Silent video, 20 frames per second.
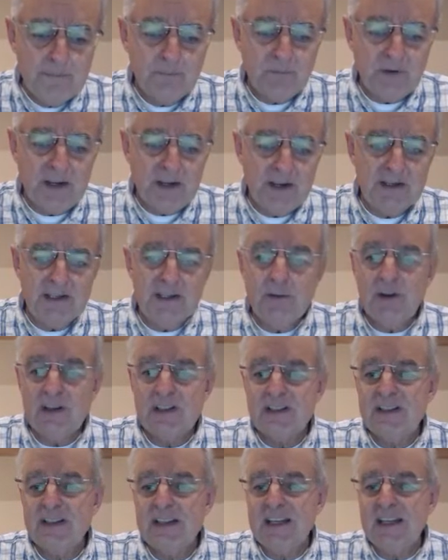
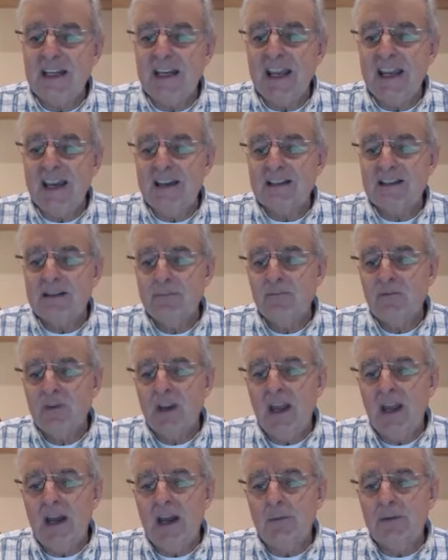USD CAD,
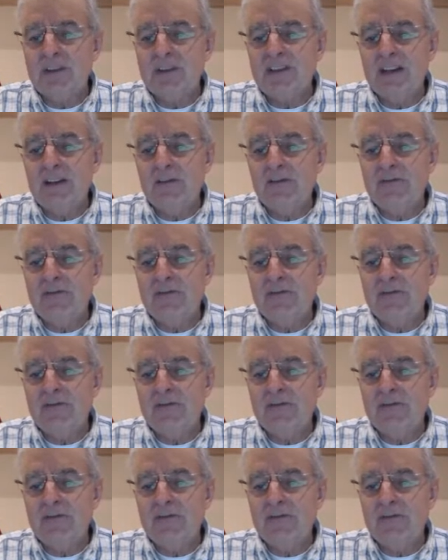we've seen